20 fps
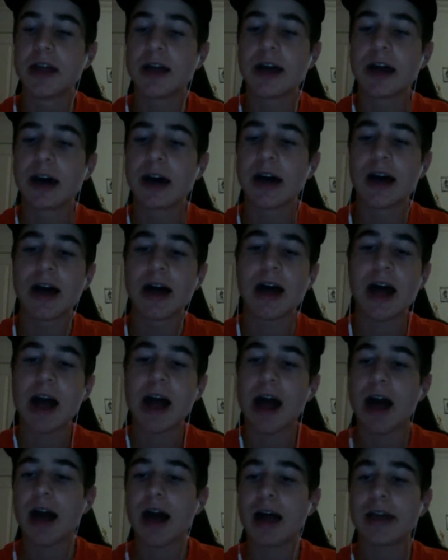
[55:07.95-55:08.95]

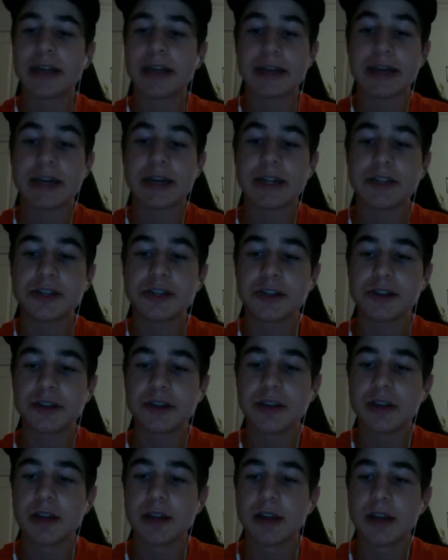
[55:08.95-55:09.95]
and he got injured.